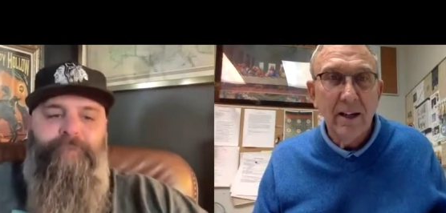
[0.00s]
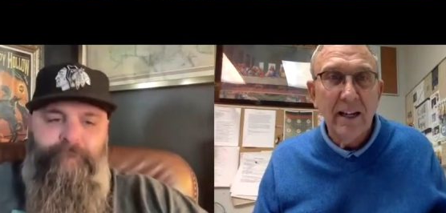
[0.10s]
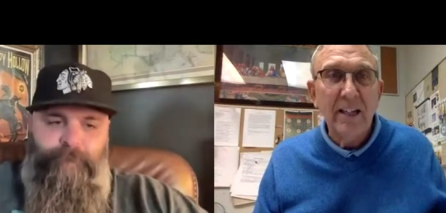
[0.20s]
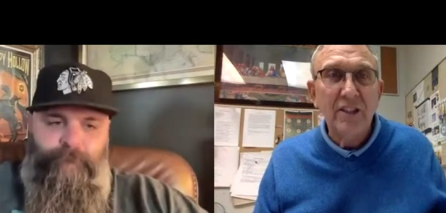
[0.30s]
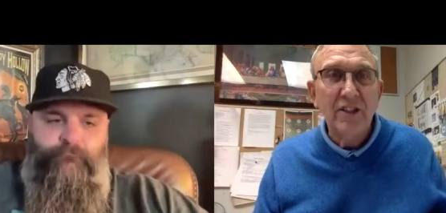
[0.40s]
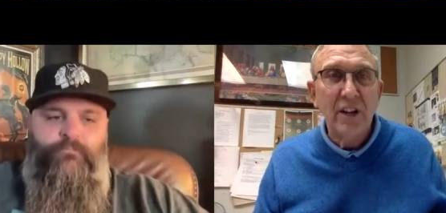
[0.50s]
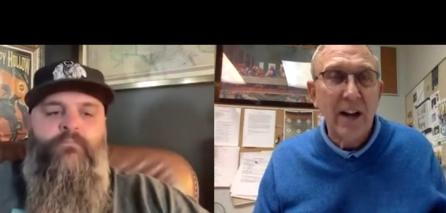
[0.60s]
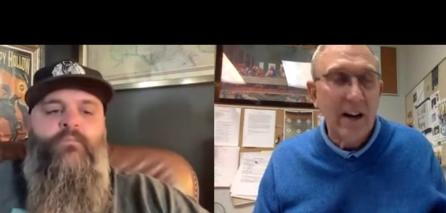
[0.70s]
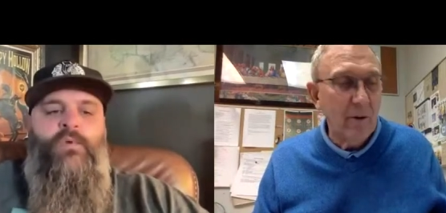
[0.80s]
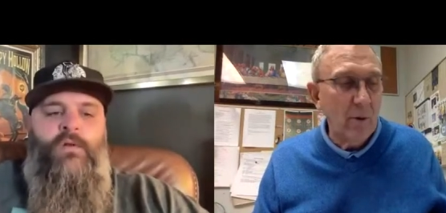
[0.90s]
Speaker 1: each and
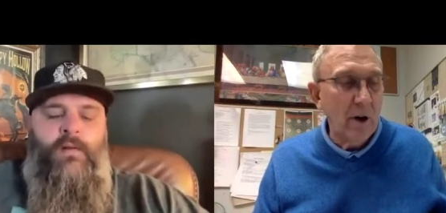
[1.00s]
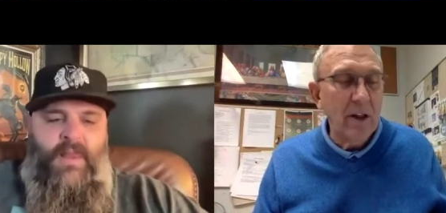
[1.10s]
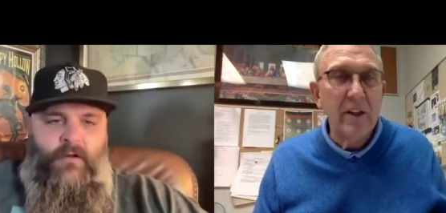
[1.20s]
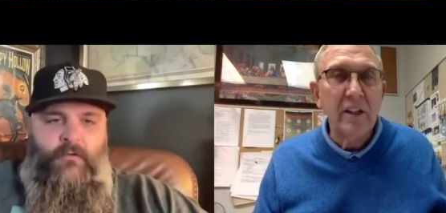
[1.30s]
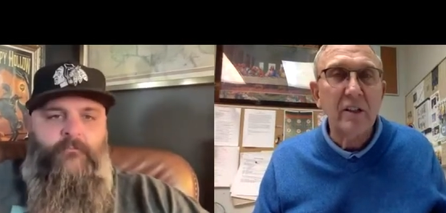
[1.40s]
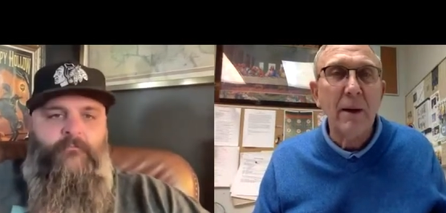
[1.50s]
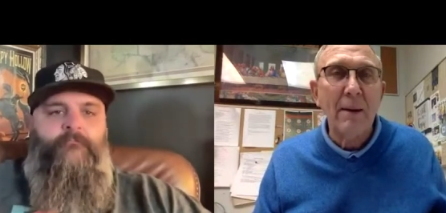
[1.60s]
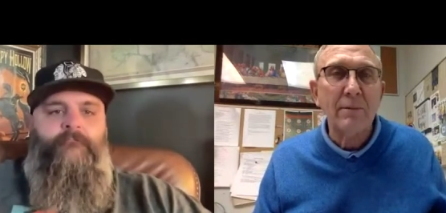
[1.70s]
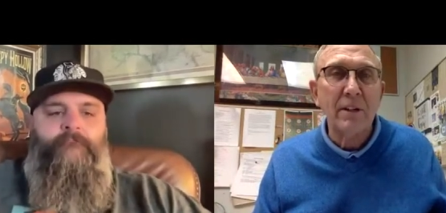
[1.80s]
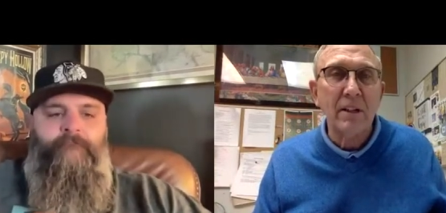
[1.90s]
every one of these
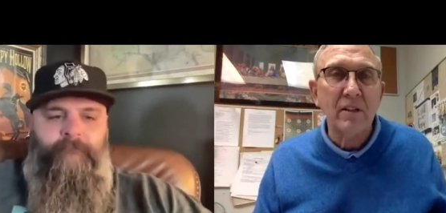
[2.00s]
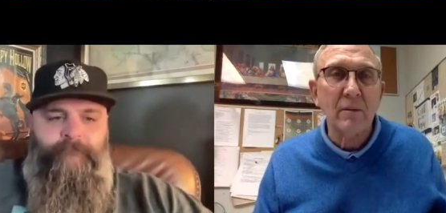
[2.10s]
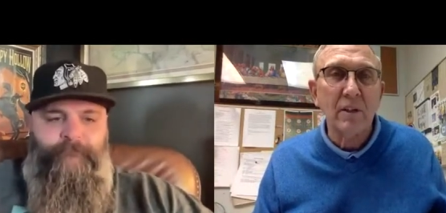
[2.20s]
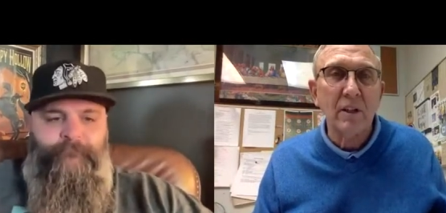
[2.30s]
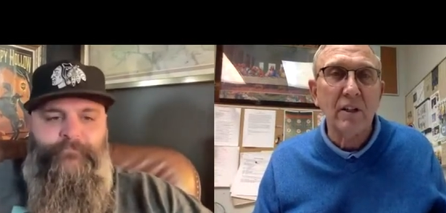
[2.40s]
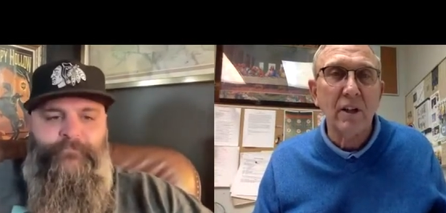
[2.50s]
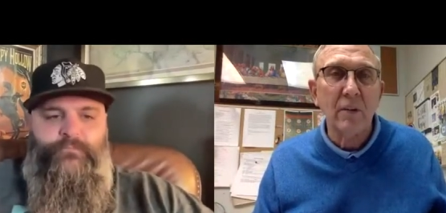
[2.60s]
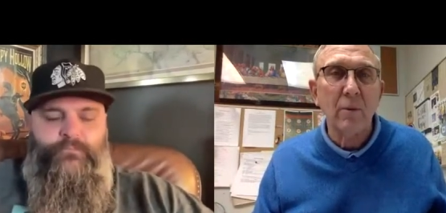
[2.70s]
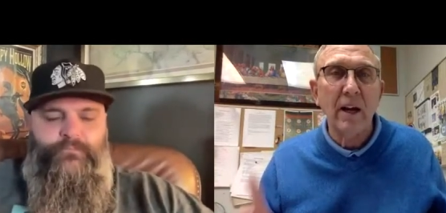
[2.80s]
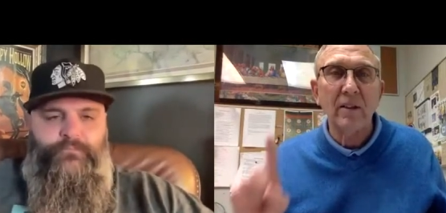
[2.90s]
baptisms that
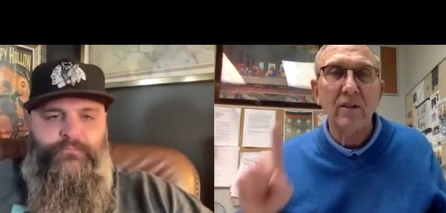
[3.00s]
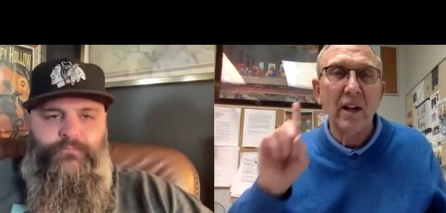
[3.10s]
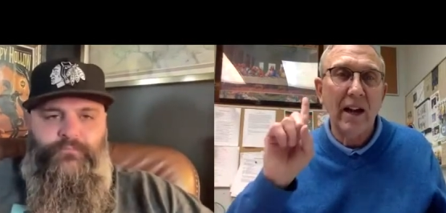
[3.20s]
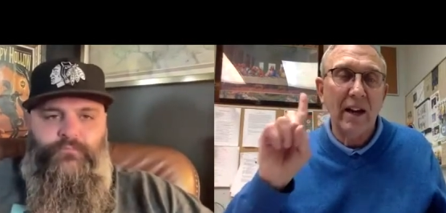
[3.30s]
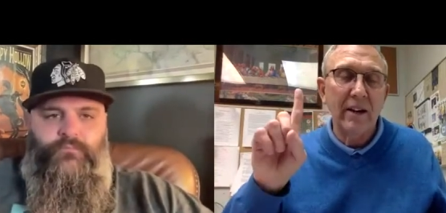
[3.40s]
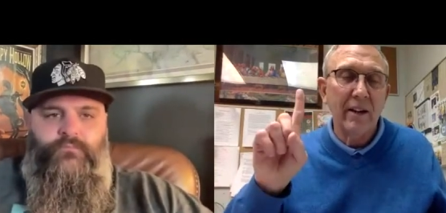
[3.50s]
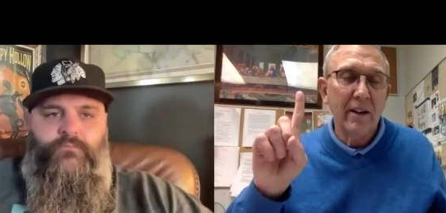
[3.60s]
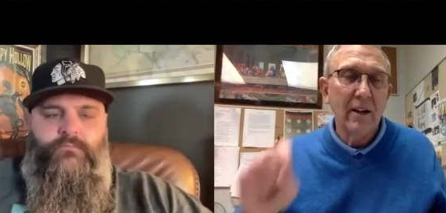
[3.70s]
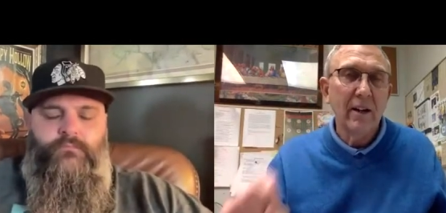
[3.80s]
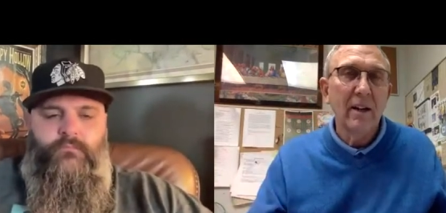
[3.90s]
took place, and
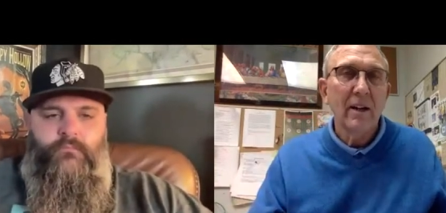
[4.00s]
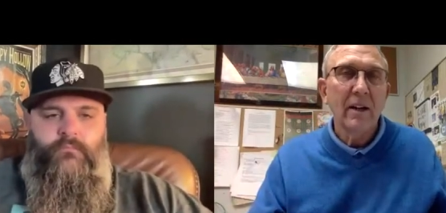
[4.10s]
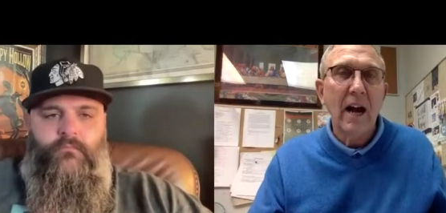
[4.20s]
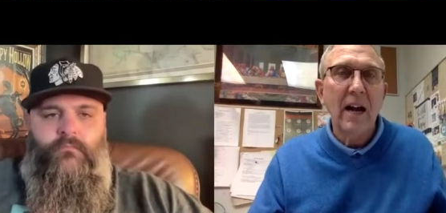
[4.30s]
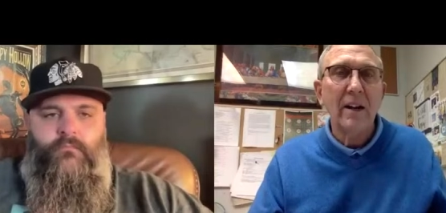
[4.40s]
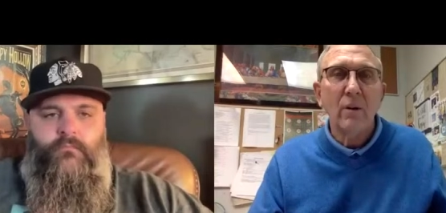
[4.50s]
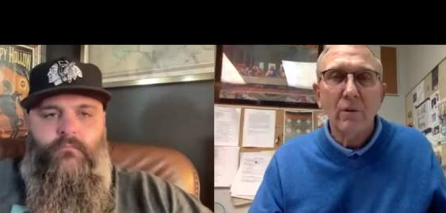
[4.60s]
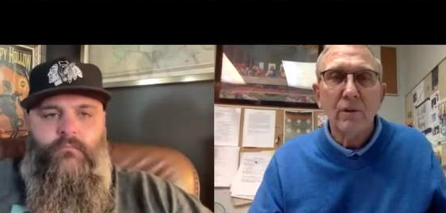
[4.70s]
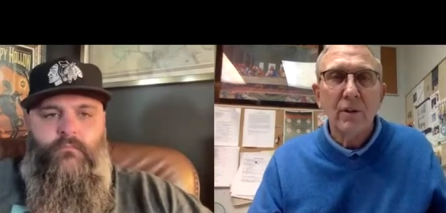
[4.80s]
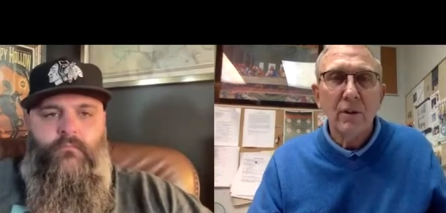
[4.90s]
God
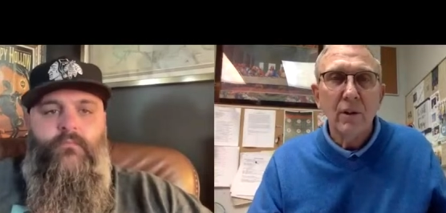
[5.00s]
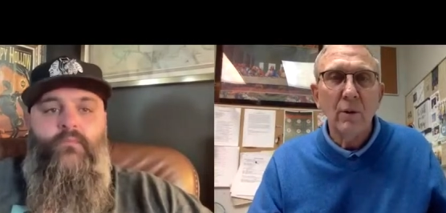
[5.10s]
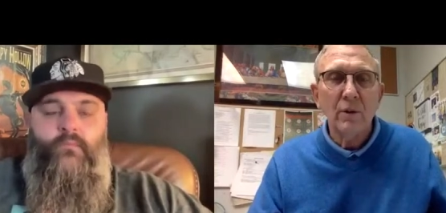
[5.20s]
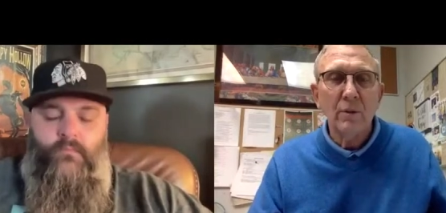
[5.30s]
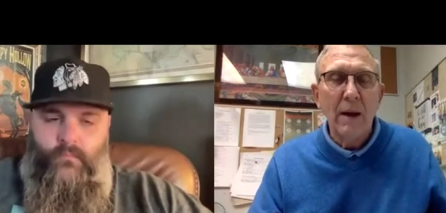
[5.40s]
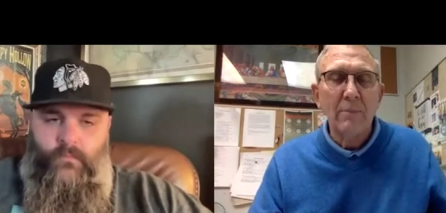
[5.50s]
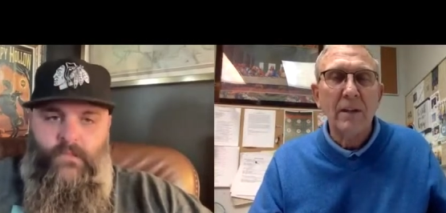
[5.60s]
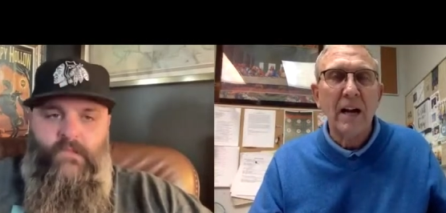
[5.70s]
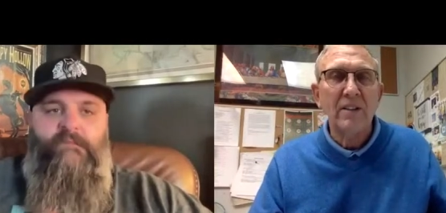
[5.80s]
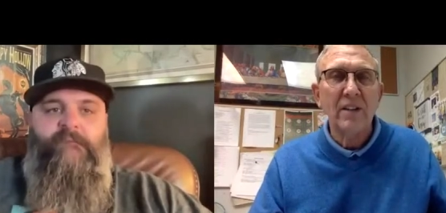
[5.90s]
knows who is
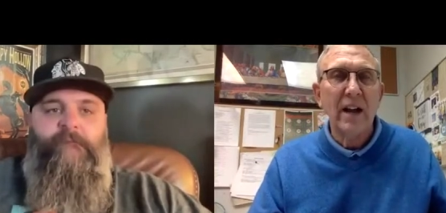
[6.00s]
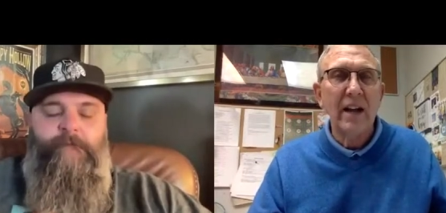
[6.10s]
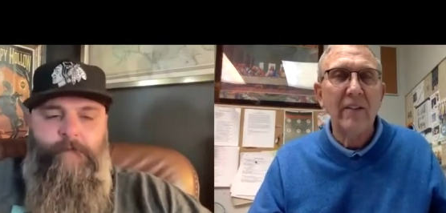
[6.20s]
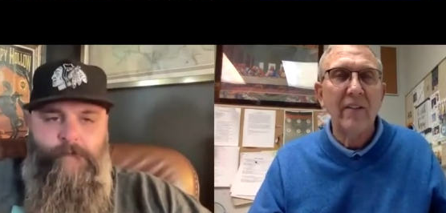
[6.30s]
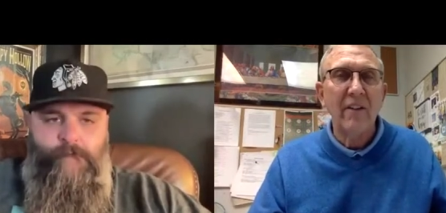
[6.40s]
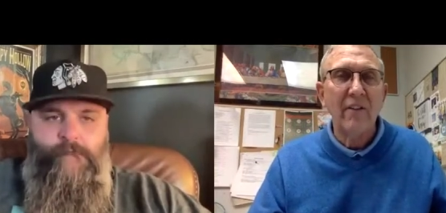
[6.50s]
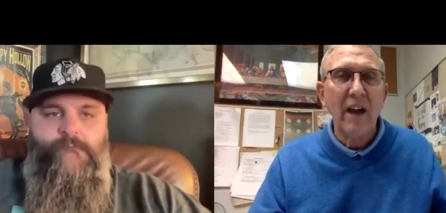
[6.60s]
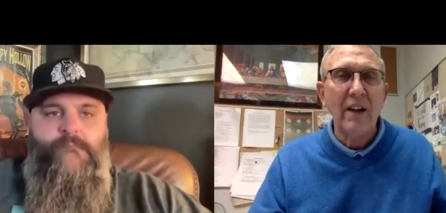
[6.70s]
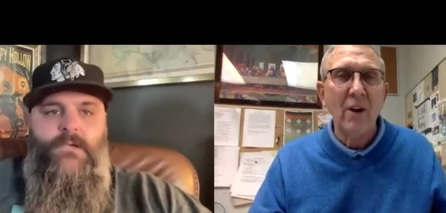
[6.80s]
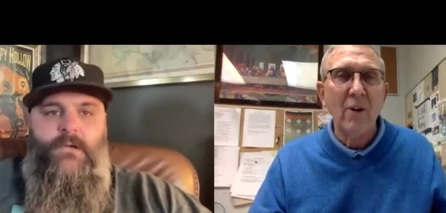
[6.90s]
baptized today, even if
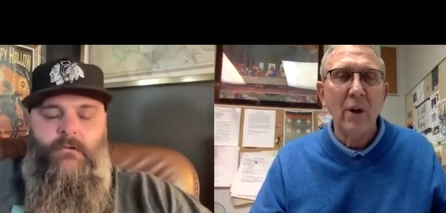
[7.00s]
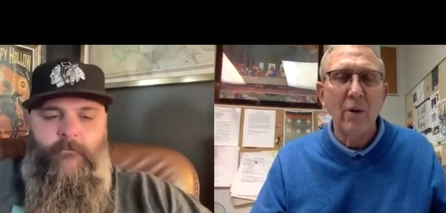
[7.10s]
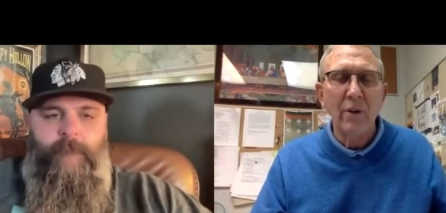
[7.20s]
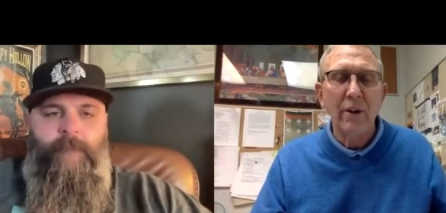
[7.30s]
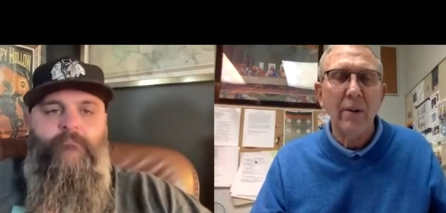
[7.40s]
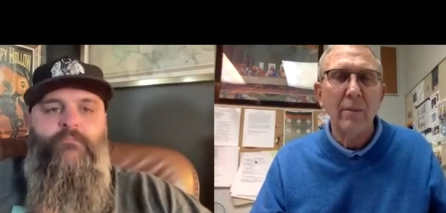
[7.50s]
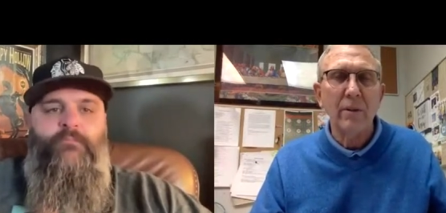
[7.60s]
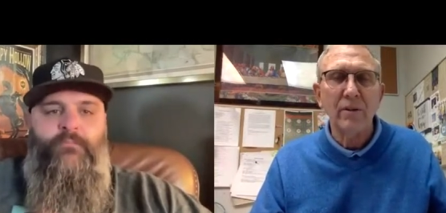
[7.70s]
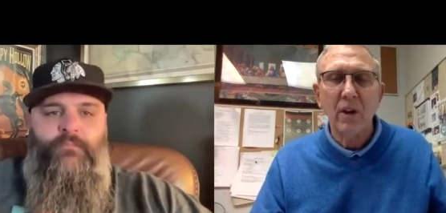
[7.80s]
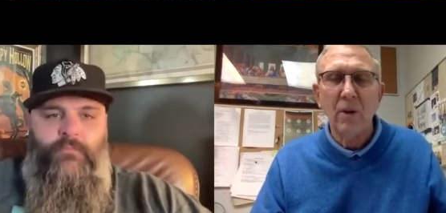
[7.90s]
I don't know the
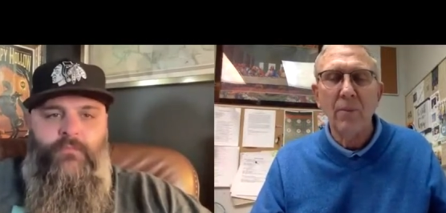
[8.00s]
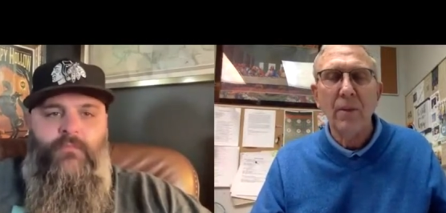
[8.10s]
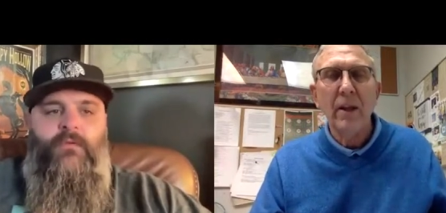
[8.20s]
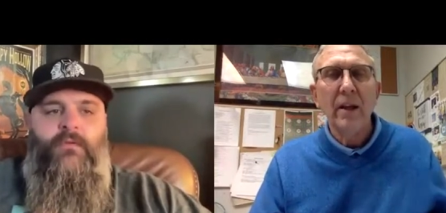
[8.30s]
number. So,